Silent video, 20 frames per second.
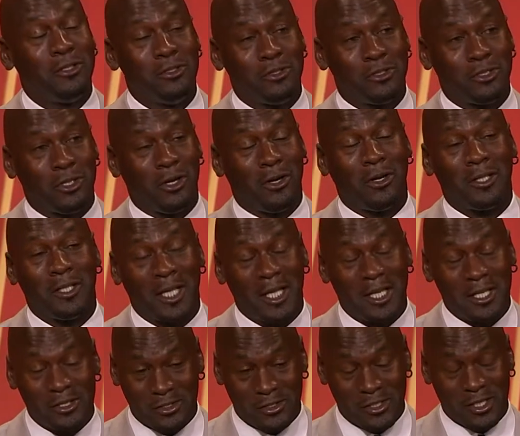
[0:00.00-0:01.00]
Utah in
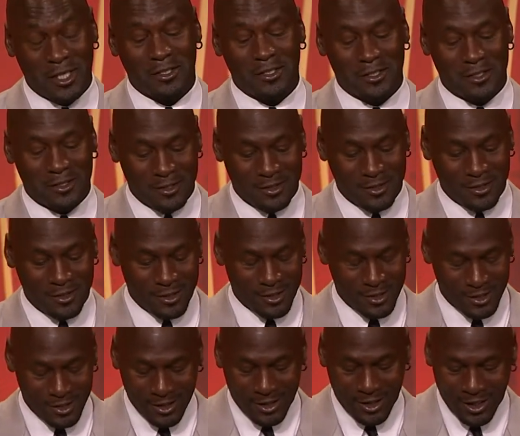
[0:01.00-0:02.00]
96,
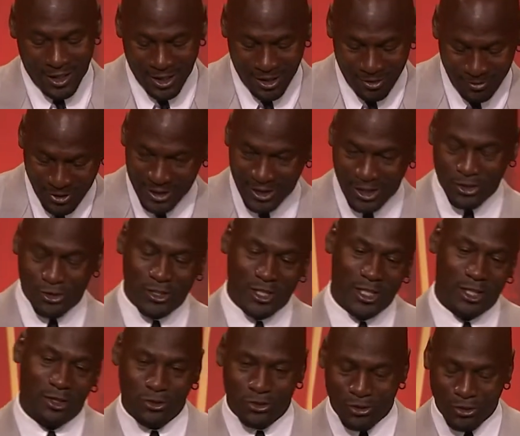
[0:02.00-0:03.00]
I'm at the
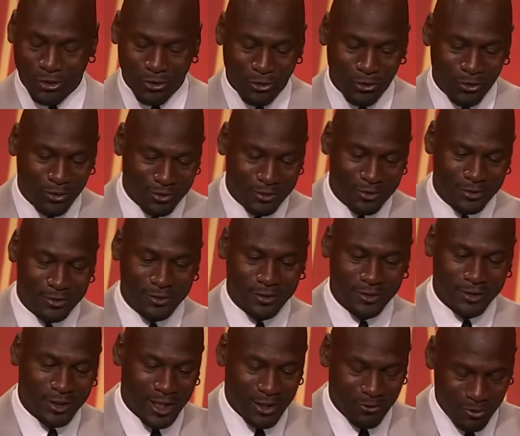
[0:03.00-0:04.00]
center circle
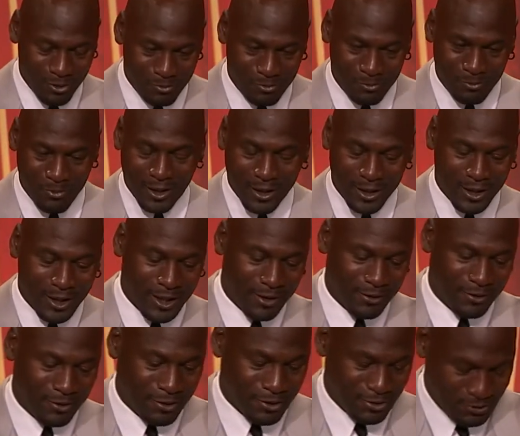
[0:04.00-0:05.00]
and we and
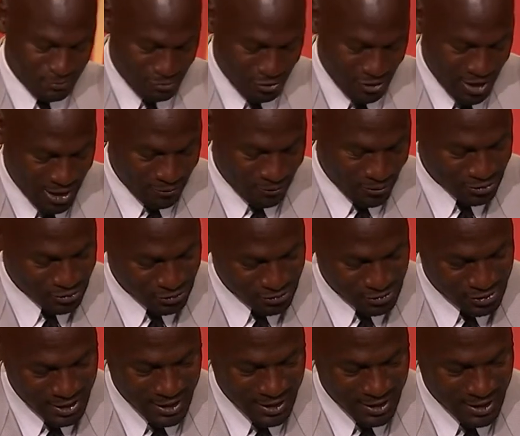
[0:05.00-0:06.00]
and Bryon Russell
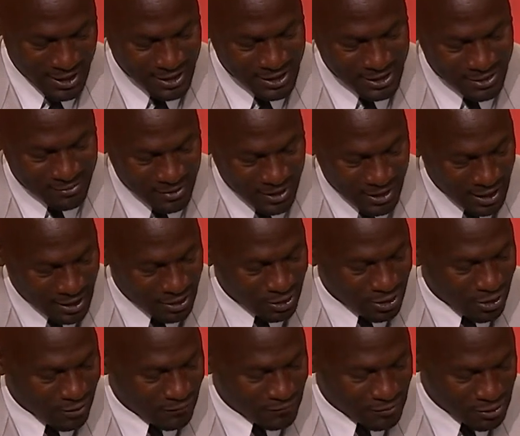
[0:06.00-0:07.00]
sitting next to me, and I
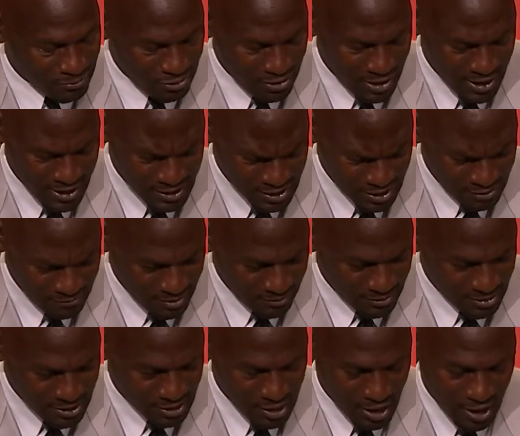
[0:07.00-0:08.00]
look over to Bryon. I see,
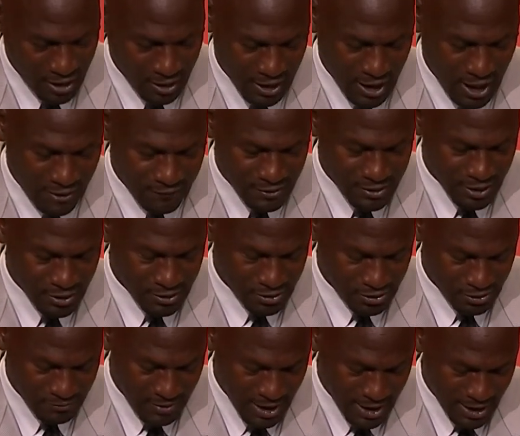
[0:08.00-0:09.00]
remember this uh, conversation
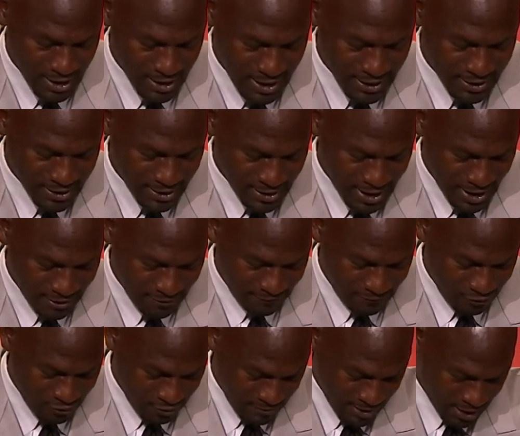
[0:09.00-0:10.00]
you made in
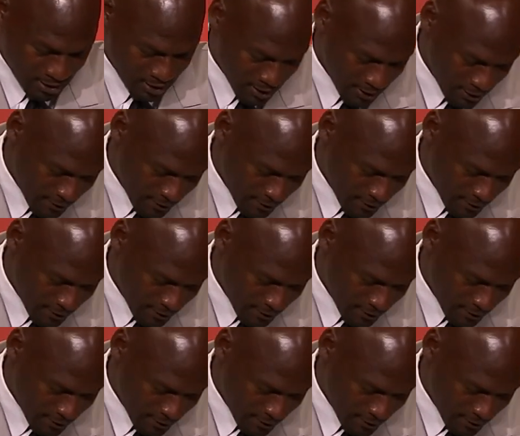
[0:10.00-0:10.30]
1994 about